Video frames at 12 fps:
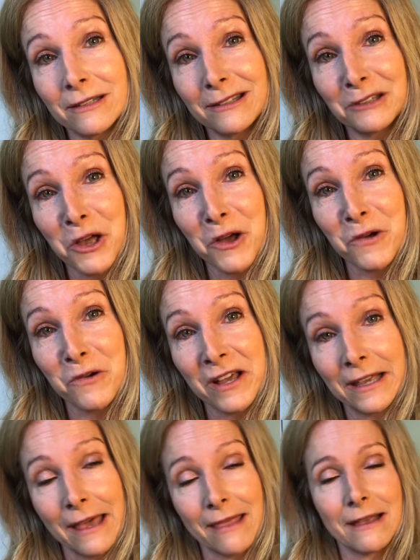So
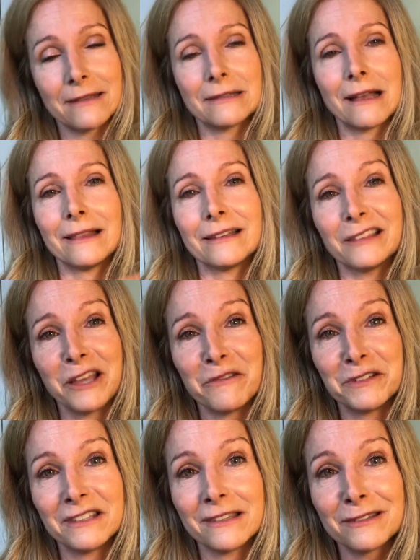again, that's all at
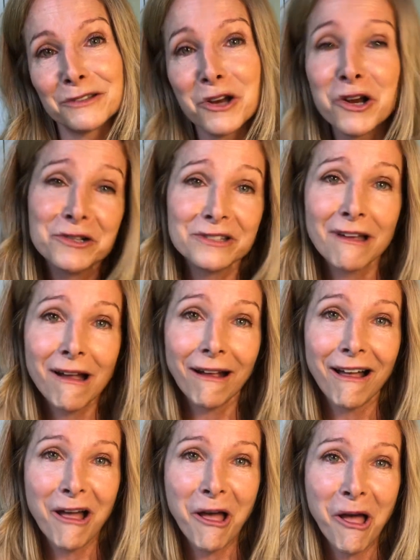
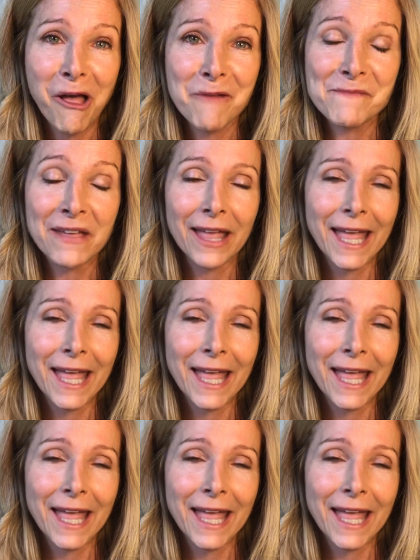loveisinthestars.com,